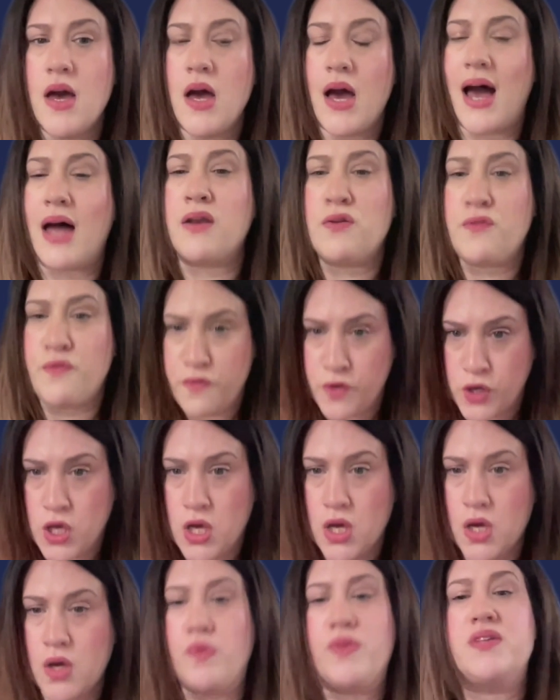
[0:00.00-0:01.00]
and
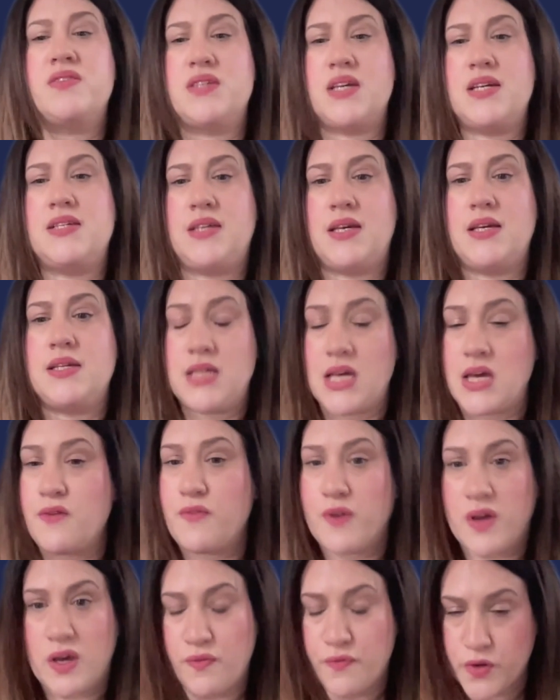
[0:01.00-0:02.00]
view the
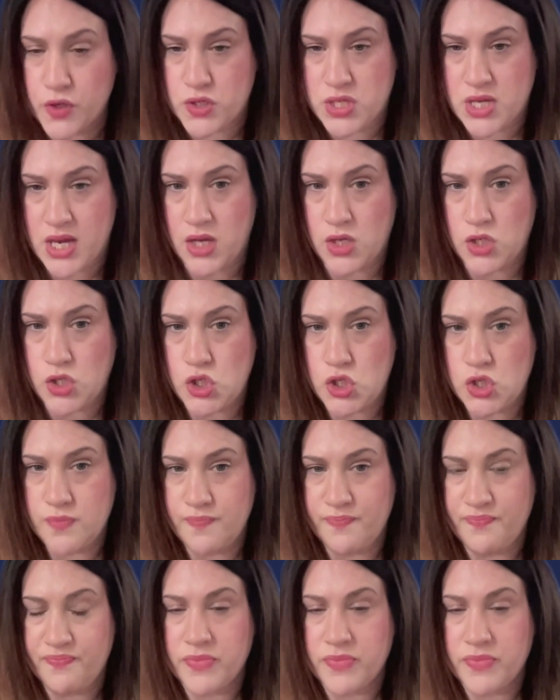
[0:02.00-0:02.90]
CCTV footage.